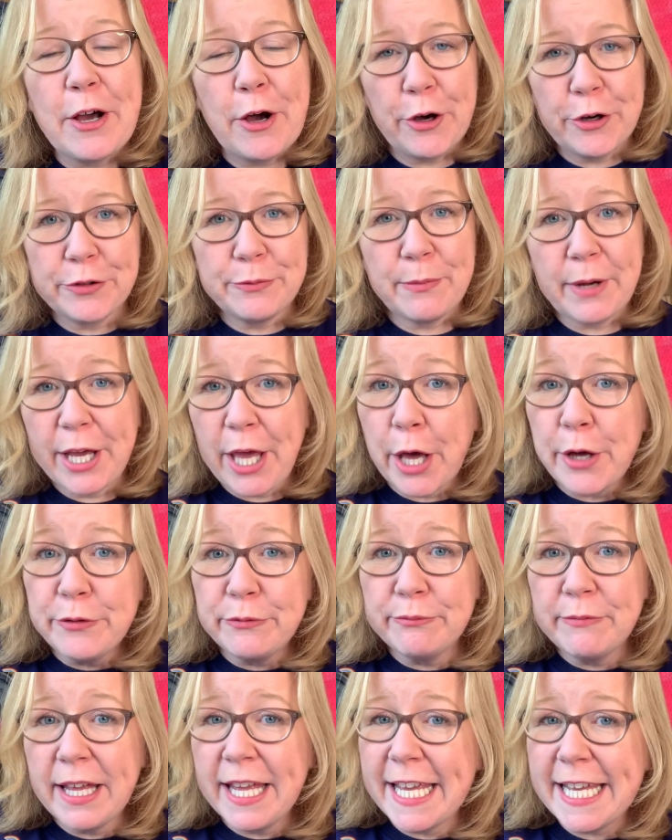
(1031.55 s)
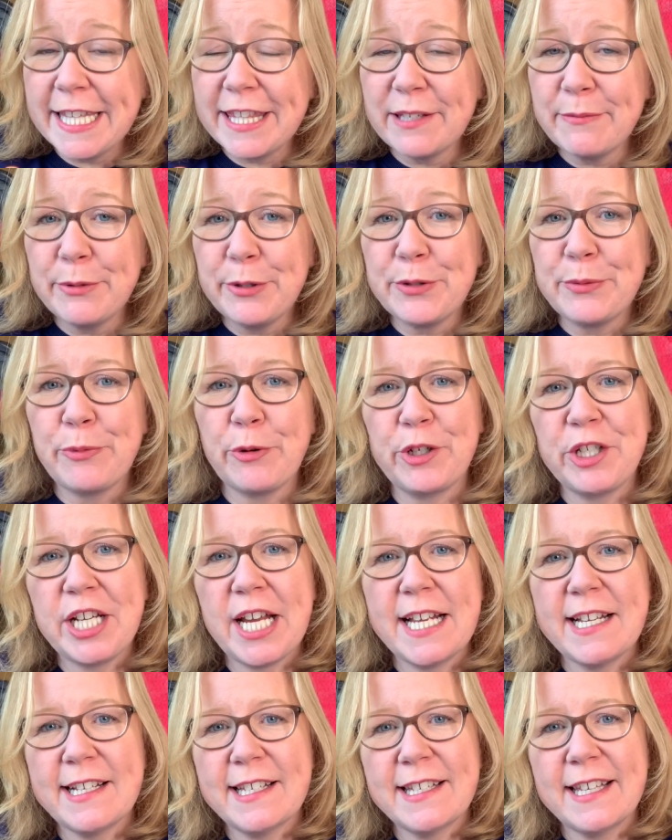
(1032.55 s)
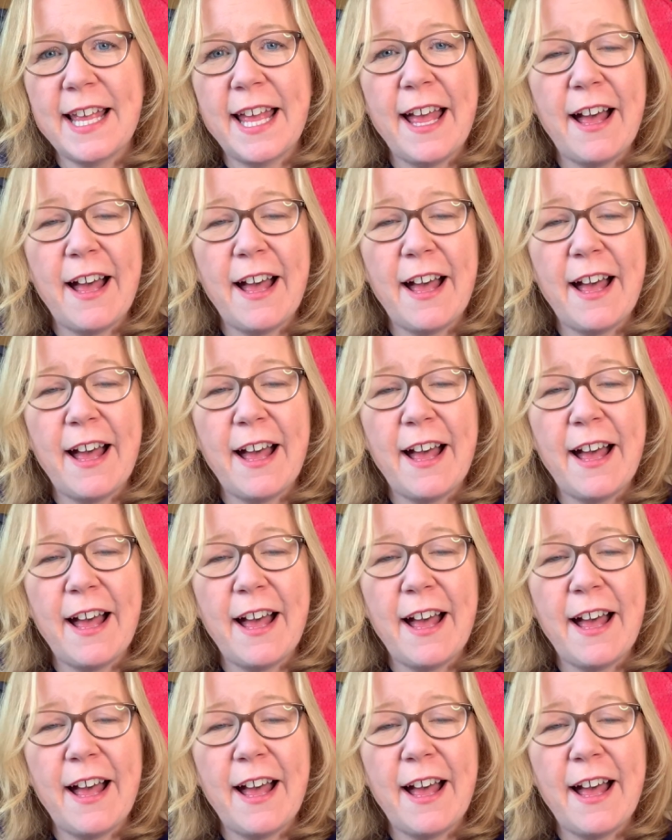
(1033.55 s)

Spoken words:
on my own In the Mood projects.